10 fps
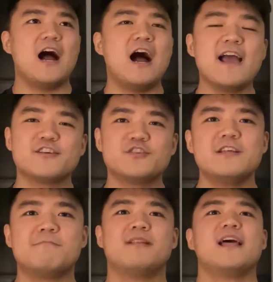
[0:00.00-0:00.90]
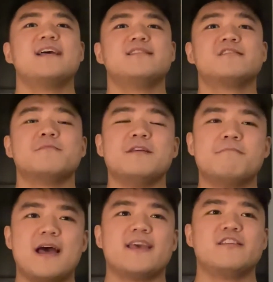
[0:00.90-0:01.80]
I actually plan to be
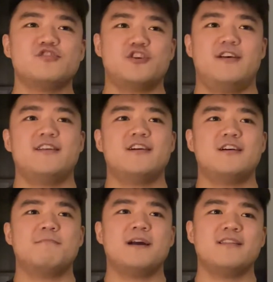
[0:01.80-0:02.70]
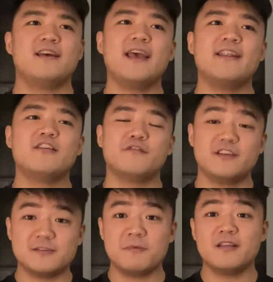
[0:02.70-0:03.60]
back in China by the end of
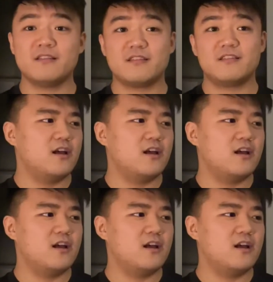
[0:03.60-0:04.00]
this month.